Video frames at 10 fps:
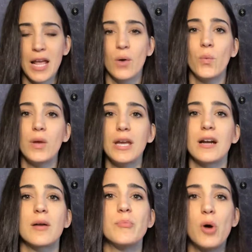We
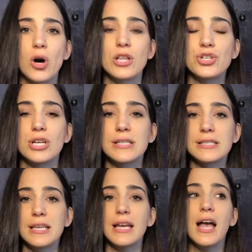are
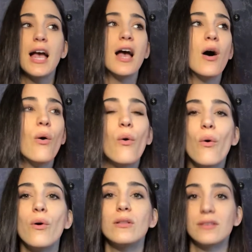apologizing
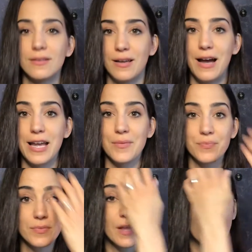all the time.
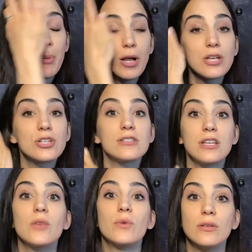
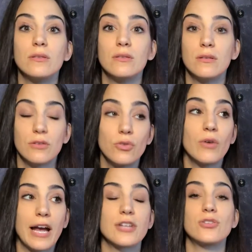Apologizing when you
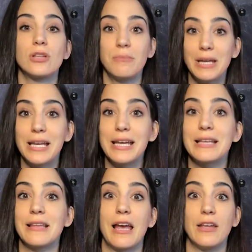actually mean it
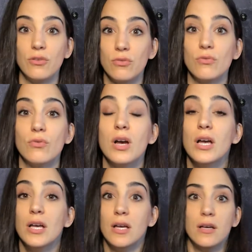and you
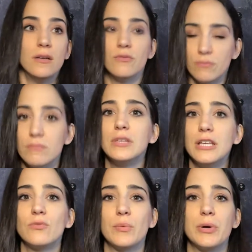
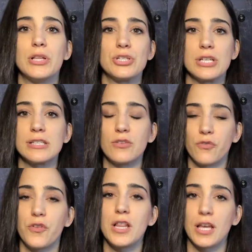need to apologize and you
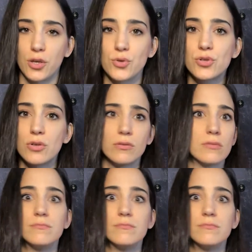feel like you should.